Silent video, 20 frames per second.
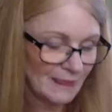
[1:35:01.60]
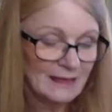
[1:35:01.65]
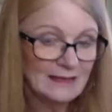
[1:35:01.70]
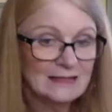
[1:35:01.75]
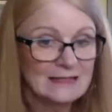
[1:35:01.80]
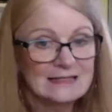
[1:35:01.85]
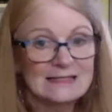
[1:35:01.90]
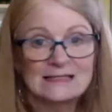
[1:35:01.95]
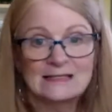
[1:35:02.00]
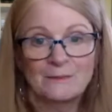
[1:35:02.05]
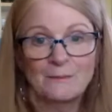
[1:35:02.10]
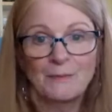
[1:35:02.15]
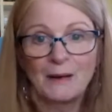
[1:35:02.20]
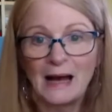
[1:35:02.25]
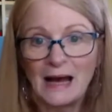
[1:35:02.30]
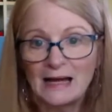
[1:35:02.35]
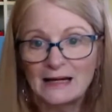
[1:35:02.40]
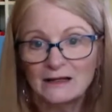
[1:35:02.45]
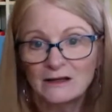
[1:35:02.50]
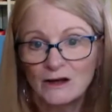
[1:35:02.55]

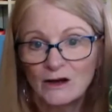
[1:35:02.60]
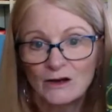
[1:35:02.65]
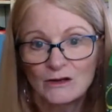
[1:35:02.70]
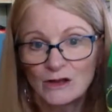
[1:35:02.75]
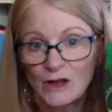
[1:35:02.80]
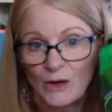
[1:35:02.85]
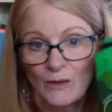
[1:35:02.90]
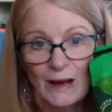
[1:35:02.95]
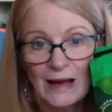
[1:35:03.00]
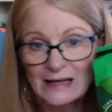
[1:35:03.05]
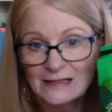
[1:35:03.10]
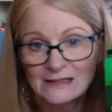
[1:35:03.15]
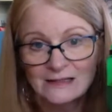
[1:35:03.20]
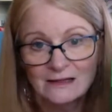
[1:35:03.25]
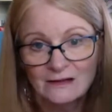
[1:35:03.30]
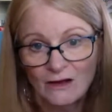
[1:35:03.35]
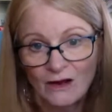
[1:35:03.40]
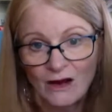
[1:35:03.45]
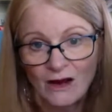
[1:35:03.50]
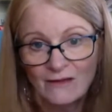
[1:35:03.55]
Simpatico low
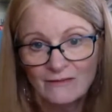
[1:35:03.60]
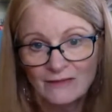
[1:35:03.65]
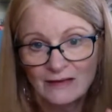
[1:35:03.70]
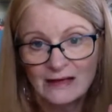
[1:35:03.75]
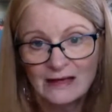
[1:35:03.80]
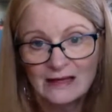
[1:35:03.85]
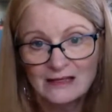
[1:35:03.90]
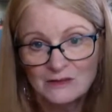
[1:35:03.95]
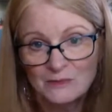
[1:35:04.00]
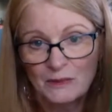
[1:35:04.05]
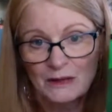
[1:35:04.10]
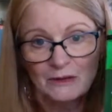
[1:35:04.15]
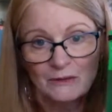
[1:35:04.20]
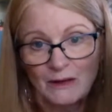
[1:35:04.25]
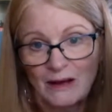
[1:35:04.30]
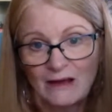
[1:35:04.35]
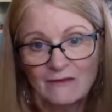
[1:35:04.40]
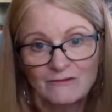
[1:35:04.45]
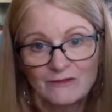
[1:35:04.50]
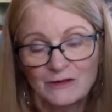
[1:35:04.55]
acid coffee has been
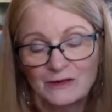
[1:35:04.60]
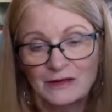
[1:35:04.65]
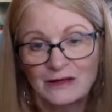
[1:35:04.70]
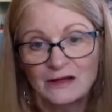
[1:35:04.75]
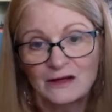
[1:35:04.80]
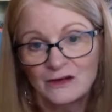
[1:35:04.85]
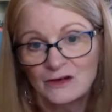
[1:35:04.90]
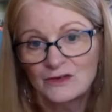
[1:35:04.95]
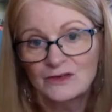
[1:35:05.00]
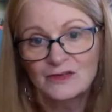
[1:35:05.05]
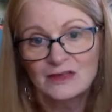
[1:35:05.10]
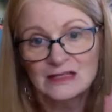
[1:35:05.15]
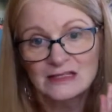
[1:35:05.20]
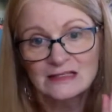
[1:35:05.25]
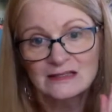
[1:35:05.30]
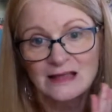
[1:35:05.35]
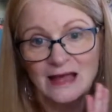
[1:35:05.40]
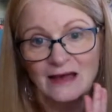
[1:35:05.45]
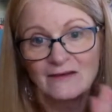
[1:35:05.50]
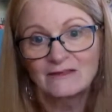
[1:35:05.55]
around for years.
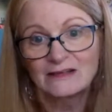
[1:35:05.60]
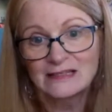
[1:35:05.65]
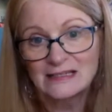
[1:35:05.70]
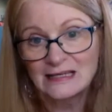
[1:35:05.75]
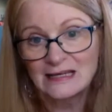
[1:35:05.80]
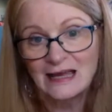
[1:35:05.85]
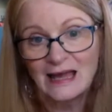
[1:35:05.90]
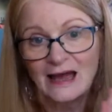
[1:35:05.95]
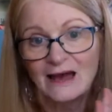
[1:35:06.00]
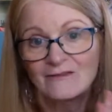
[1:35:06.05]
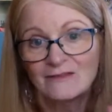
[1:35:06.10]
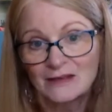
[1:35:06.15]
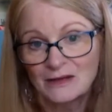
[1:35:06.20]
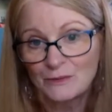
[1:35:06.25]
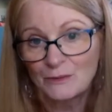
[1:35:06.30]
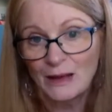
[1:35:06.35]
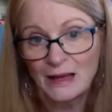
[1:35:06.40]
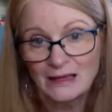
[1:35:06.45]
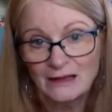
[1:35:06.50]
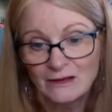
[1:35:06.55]
They have a decaf and a
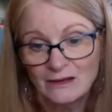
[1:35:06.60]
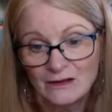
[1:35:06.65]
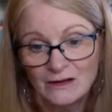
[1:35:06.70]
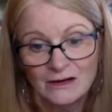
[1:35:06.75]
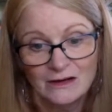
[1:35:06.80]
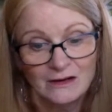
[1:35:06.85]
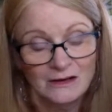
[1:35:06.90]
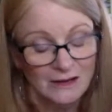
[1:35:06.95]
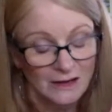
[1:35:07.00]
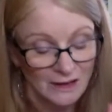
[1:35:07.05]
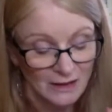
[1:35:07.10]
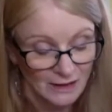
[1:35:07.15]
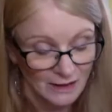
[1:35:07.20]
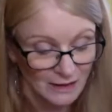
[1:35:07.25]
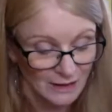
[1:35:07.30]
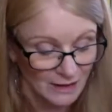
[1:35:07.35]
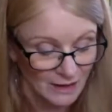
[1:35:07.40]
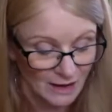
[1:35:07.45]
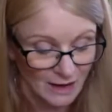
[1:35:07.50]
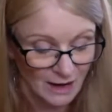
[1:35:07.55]
regular,
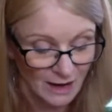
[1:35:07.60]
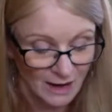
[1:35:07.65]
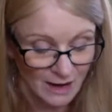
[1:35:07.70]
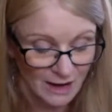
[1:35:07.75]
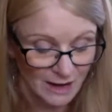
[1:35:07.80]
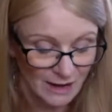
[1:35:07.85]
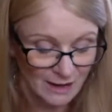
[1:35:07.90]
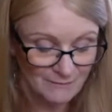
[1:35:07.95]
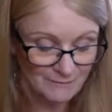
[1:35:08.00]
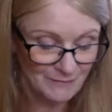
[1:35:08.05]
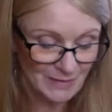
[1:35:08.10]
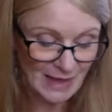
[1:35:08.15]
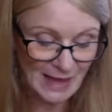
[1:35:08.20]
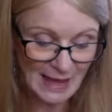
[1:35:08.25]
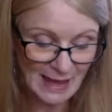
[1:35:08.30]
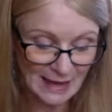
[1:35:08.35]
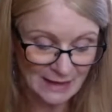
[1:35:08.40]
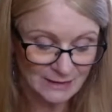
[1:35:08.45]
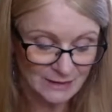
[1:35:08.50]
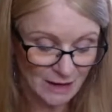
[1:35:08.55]

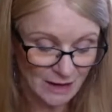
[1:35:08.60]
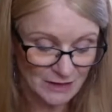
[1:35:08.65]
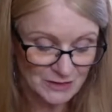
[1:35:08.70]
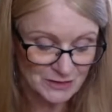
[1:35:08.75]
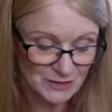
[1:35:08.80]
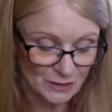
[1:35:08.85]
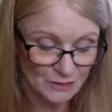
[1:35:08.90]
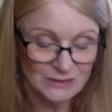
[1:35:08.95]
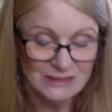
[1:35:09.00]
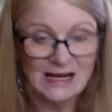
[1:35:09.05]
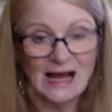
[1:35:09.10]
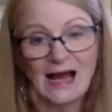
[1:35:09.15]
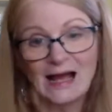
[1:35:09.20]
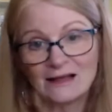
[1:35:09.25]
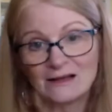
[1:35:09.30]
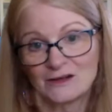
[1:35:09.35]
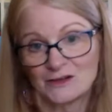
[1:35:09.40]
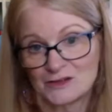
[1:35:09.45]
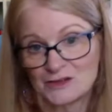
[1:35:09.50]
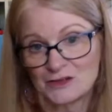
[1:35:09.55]
and also
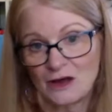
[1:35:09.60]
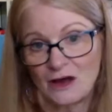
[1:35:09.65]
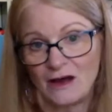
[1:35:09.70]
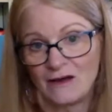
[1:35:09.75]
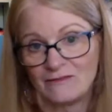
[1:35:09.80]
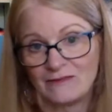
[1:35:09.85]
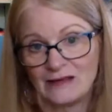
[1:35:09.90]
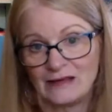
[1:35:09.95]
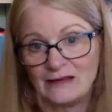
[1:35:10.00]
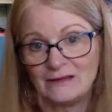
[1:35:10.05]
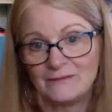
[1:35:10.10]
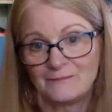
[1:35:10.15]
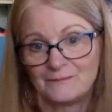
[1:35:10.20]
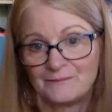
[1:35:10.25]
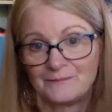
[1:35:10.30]
Tyler's coffee.